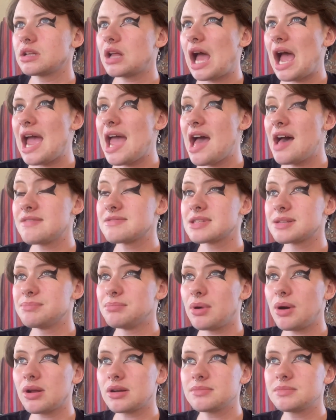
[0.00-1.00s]
I have some
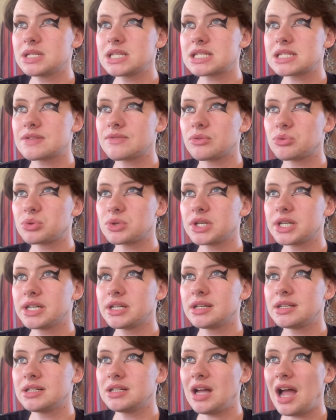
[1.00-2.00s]
bottom
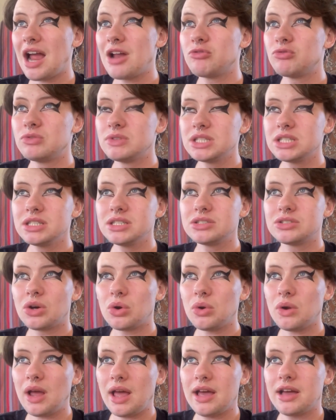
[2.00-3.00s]
dysphoria. I really
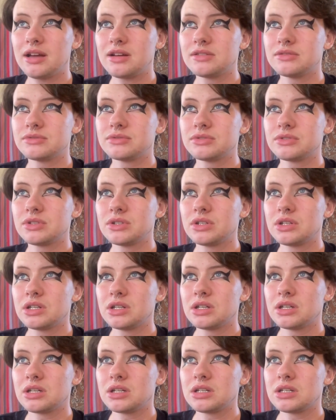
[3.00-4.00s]
don't have
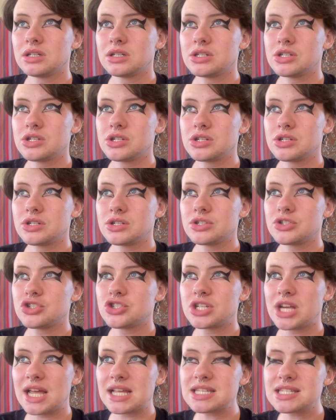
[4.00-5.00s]

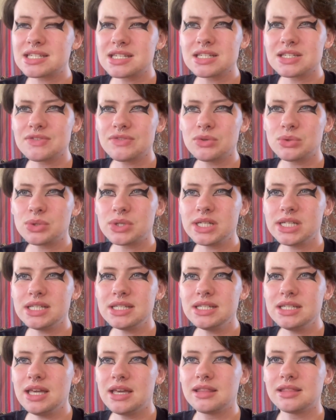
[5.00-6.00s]
chest
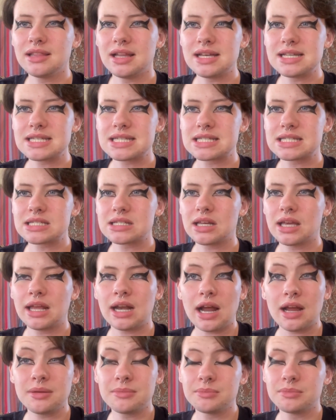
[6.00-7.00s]
dysphoria unless, and
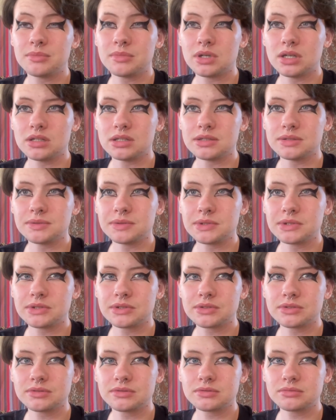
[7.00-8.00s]
I'm um,
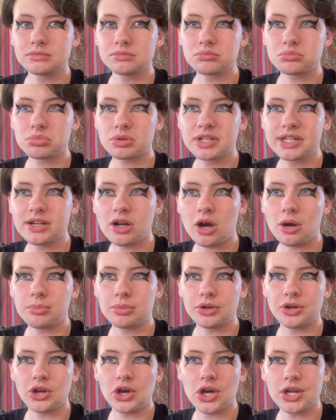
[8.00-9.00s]
pre-op
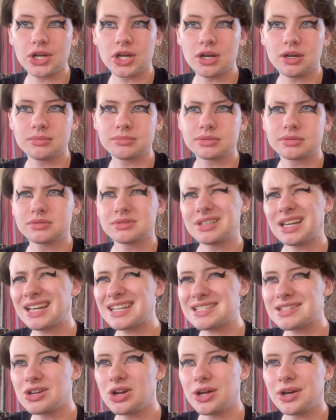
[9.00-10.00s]
or non-op, I
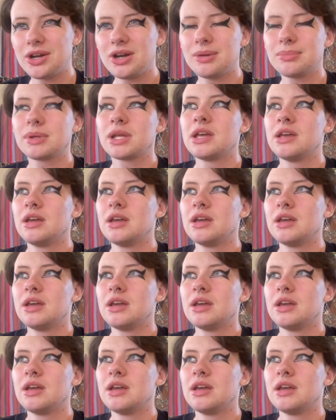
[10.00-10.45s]
guess non-op.